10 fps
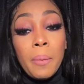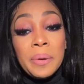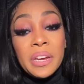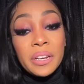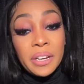I'll
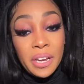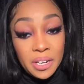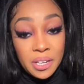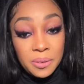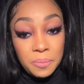be in
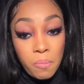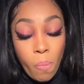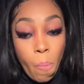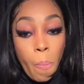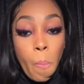Connecticut.
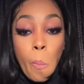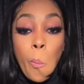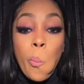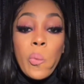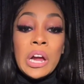
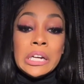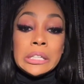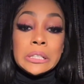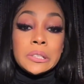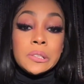
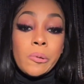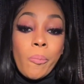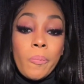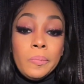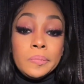And
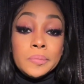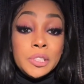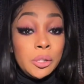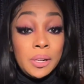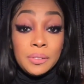
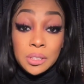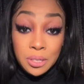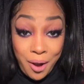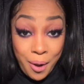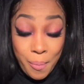we're going to have a
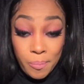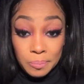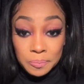good time.